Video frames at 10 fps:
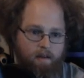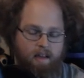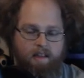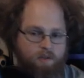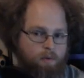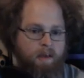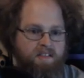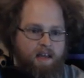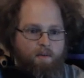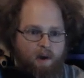and that's what makes
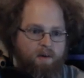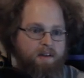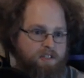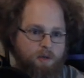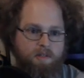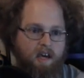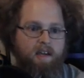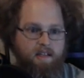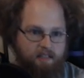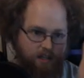that routing so
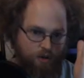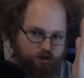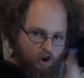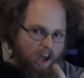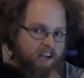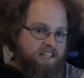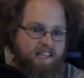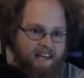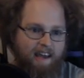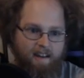tight, is that you're trying to
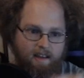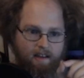get